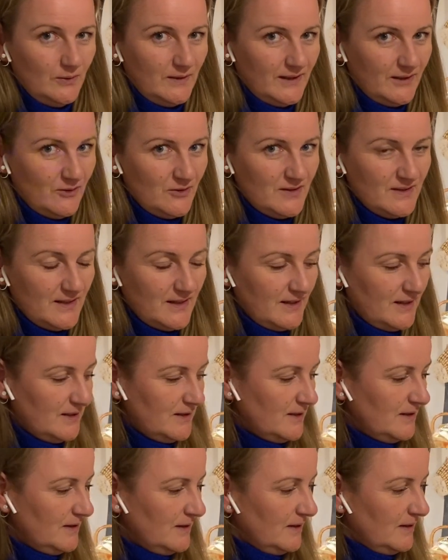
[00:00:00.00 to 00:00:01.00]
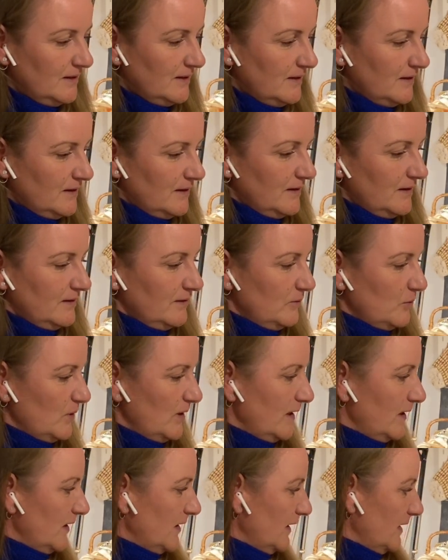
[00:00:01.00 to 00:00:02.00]
outside.
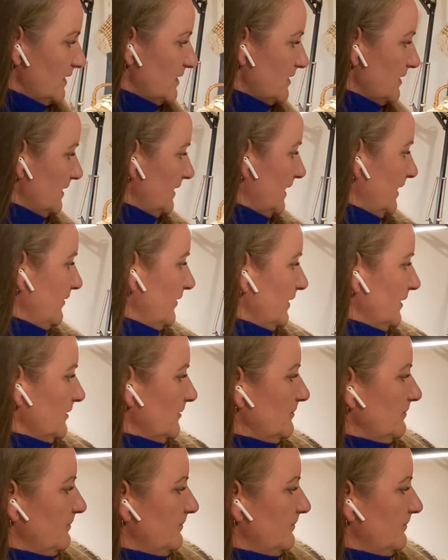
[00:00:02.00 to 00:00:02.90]
We are actually having